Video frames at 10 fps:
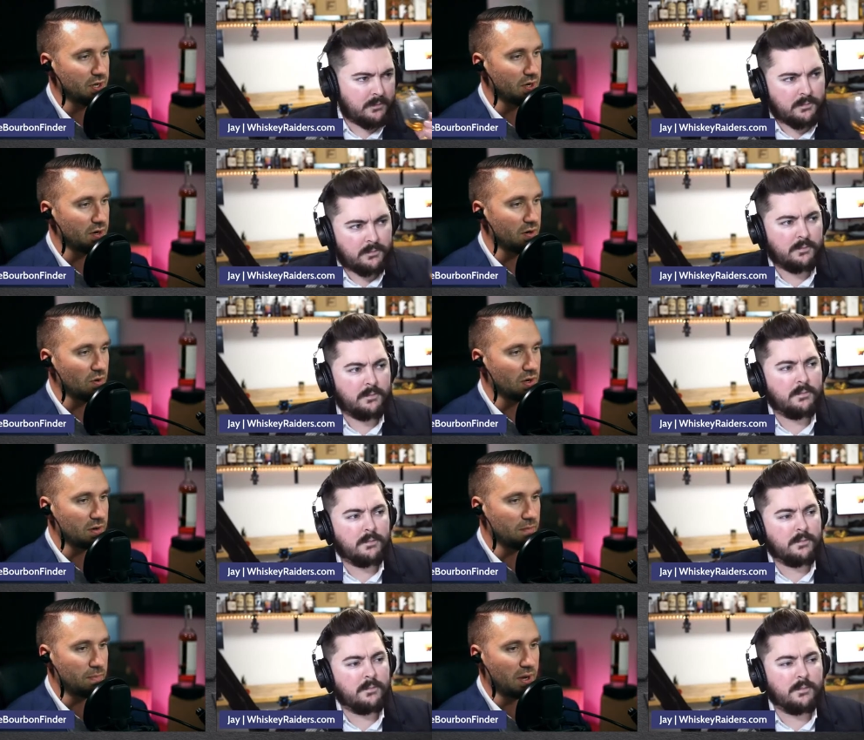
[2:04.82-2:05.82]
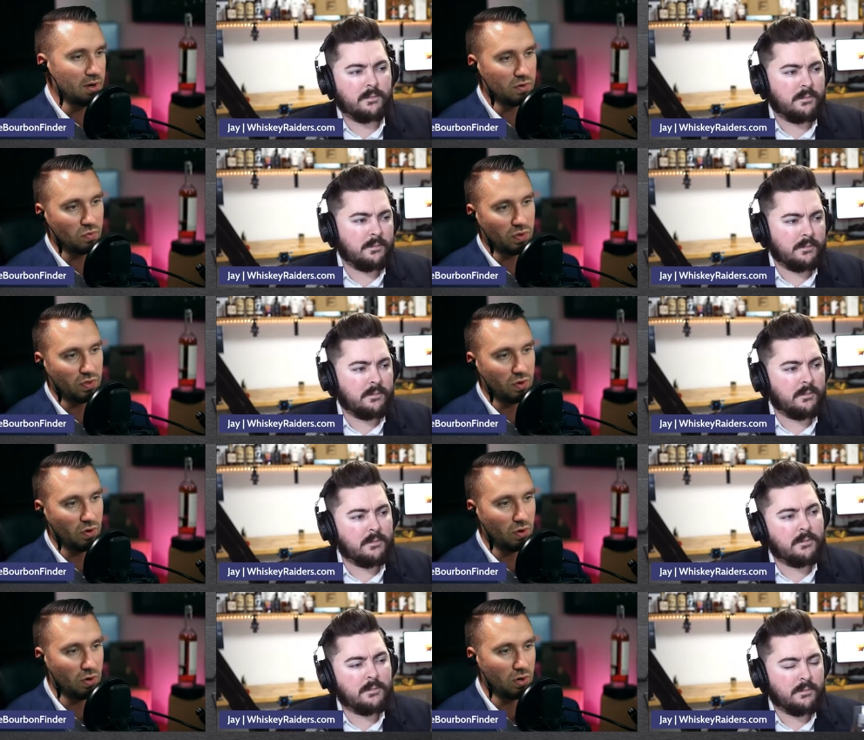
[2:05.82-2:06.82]
Speaker 1: here compared with
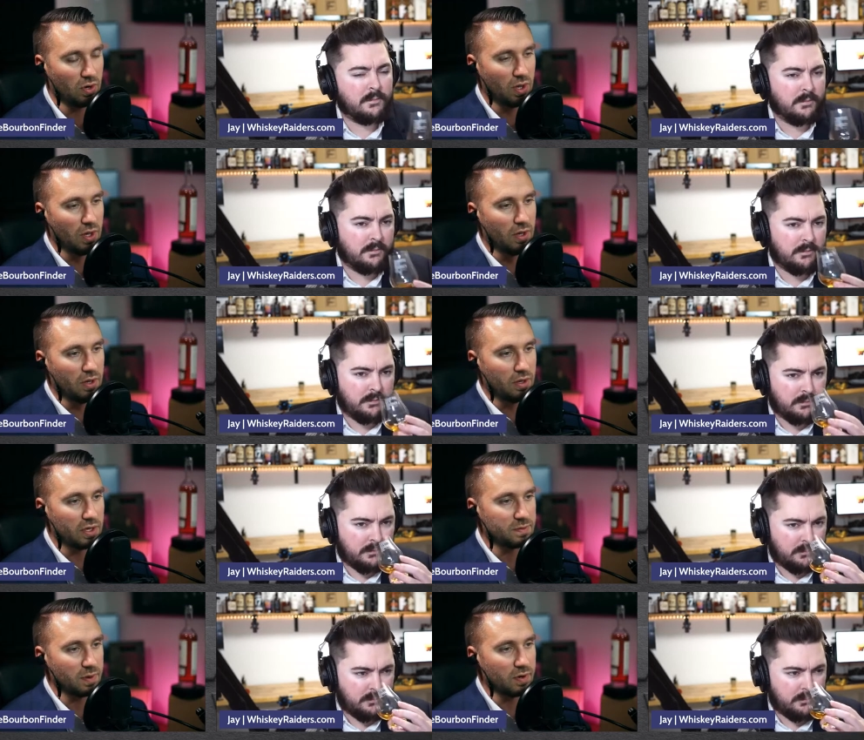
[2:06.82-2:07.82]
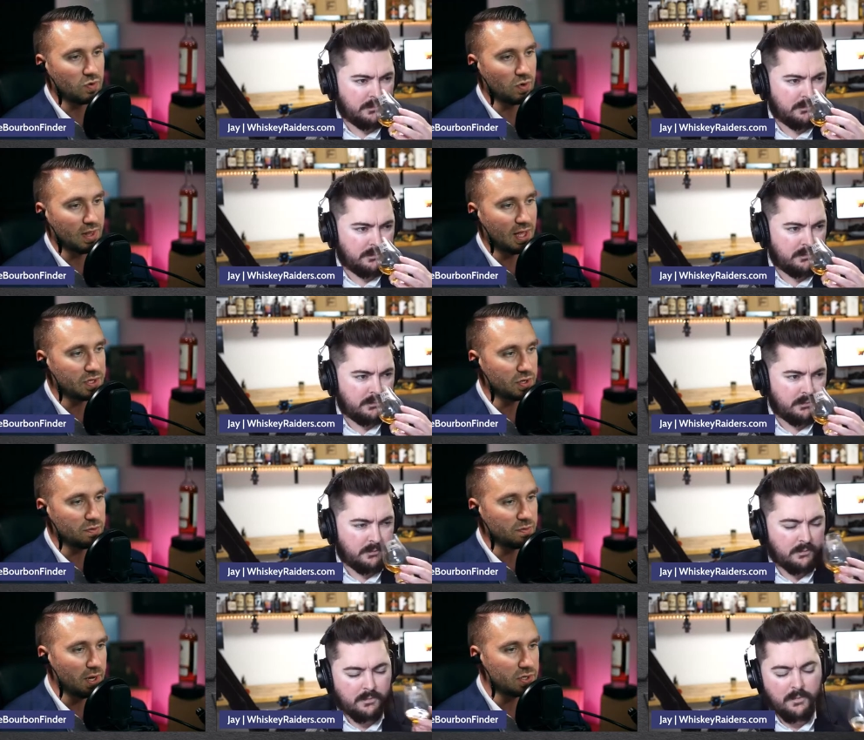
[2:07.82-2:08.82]
your experience with last year's
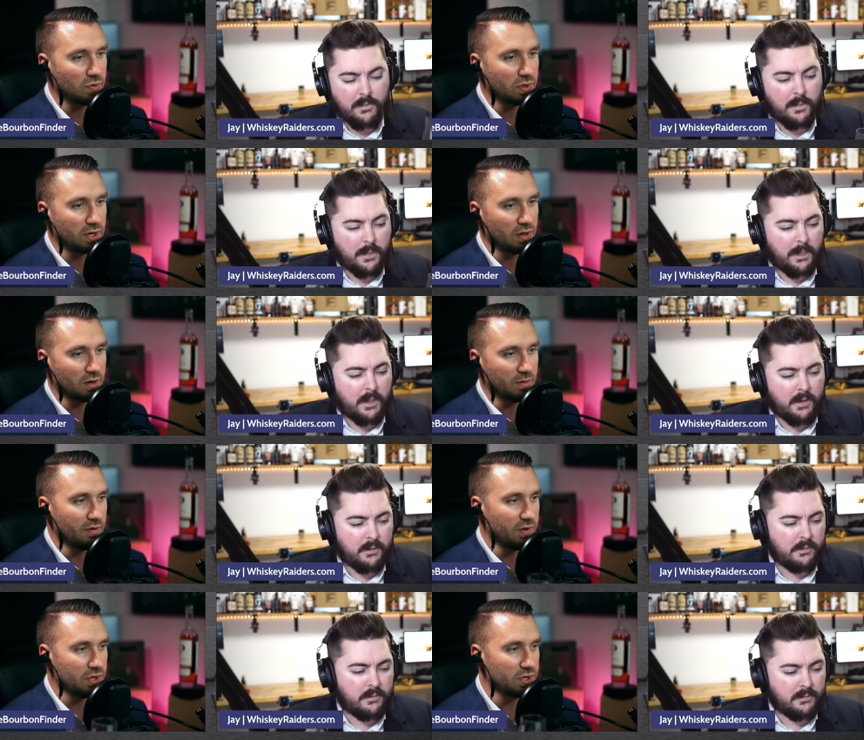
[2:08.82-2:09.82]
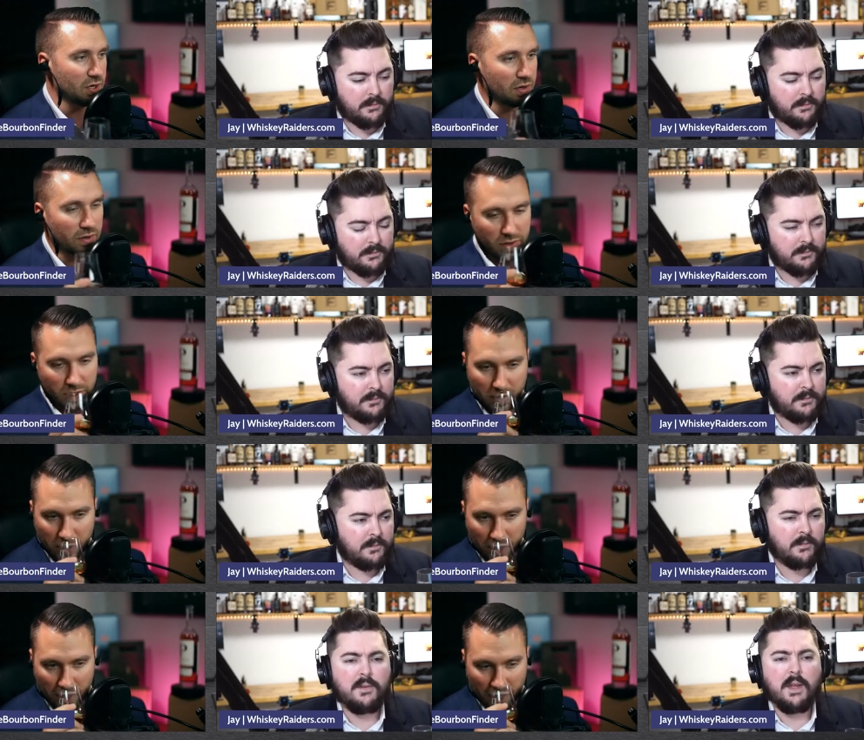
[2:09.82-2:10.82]
batch. So we'll get a little bit of each here.
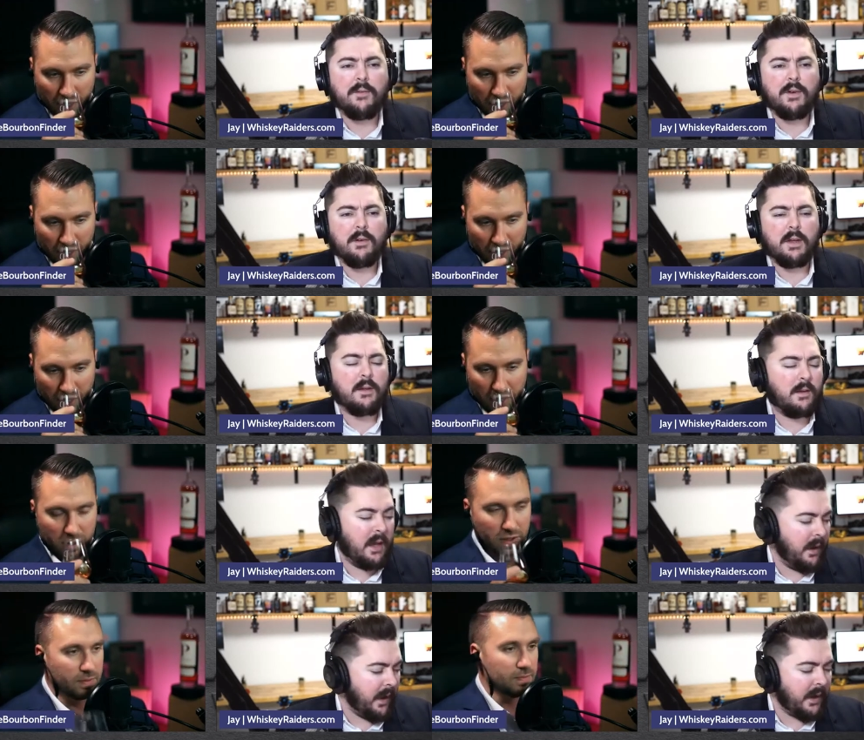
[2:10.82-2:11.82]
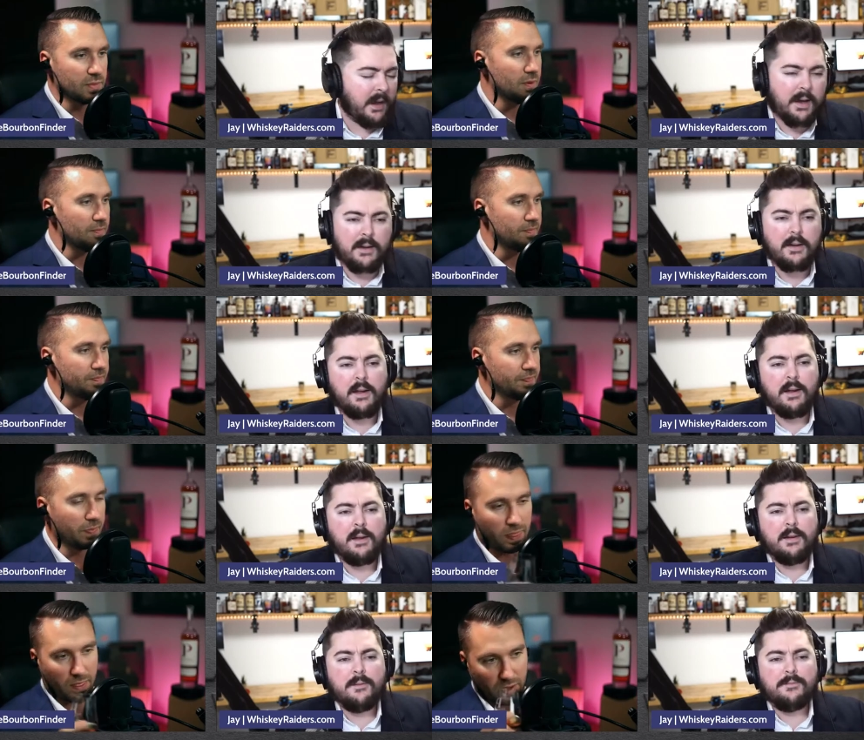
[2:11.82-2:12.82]
Speaker 2: Definitely. Yeah. I uh, yeah.
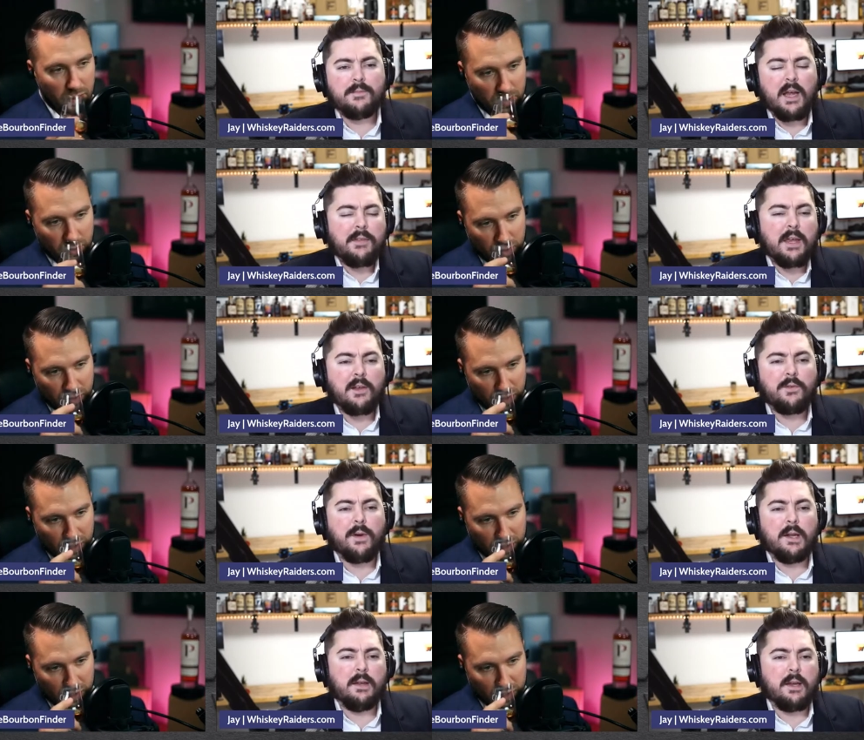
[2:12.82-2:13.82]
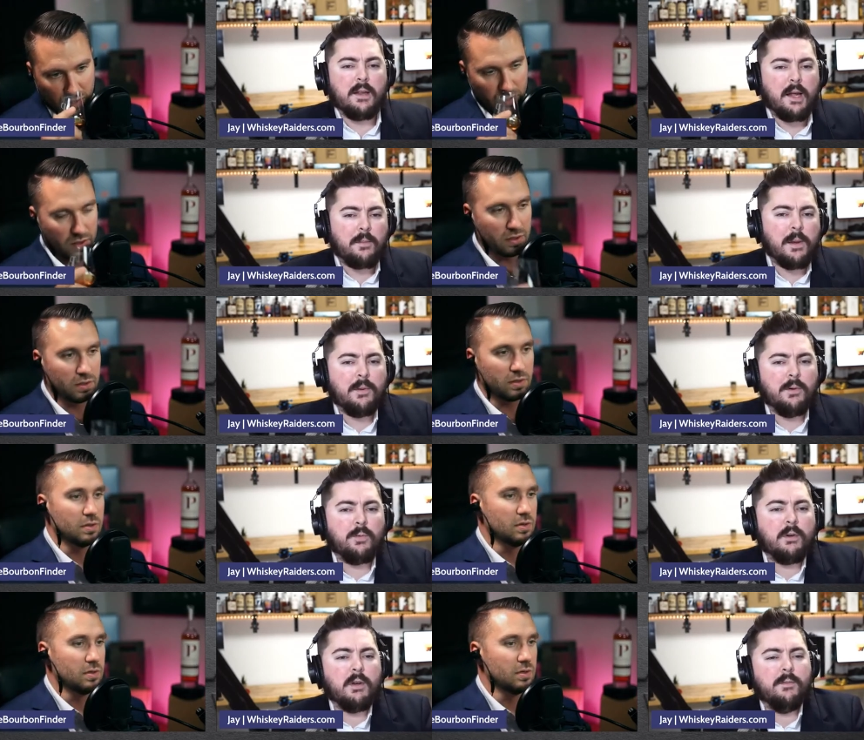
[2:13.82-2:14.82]
I think it's fun. Like a lot of people
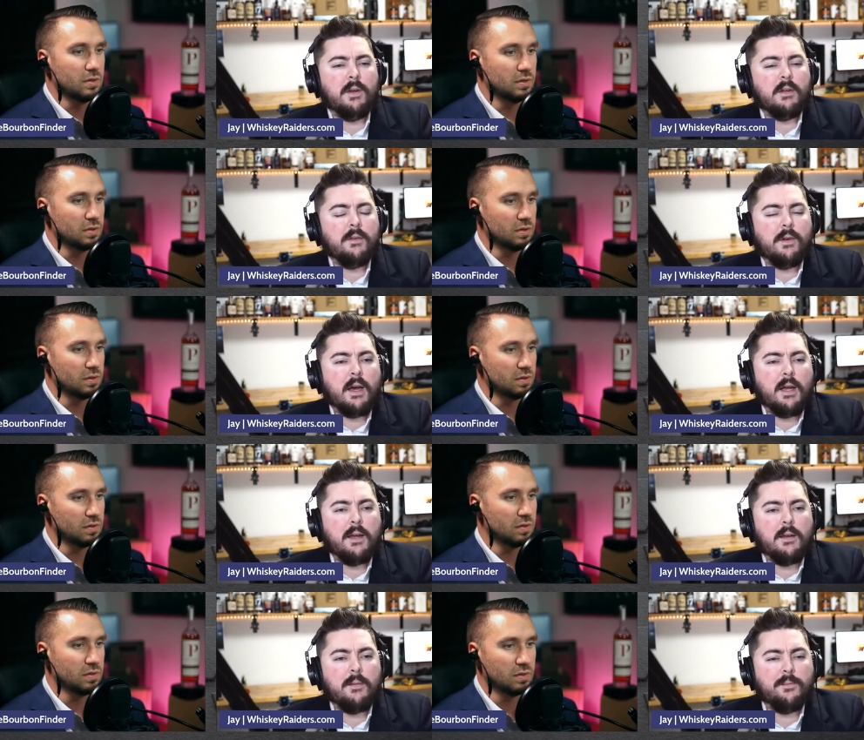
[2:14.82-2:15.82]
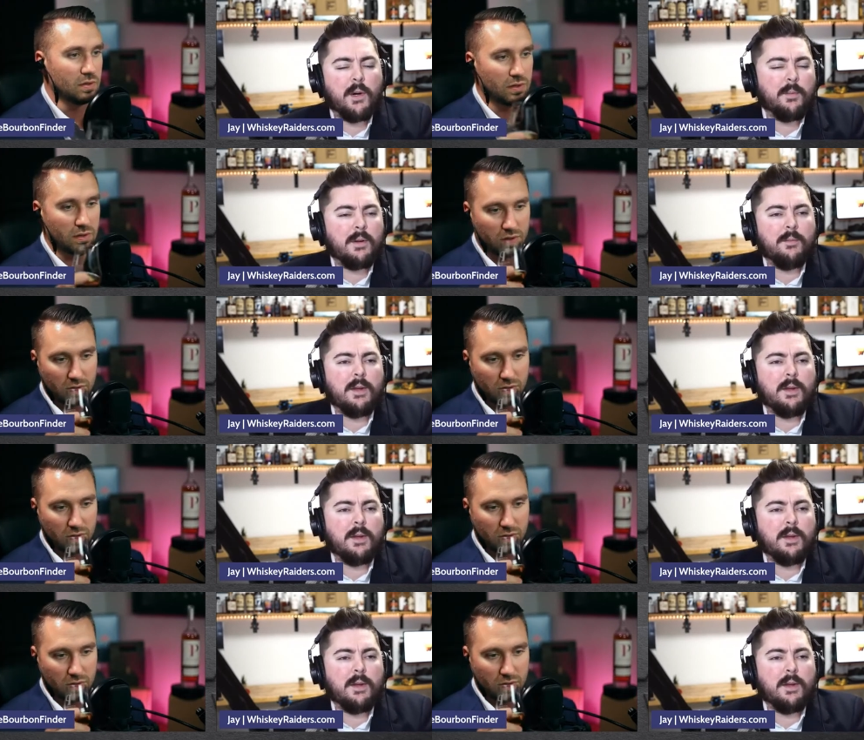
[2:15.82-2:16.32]
really vilify bourbon being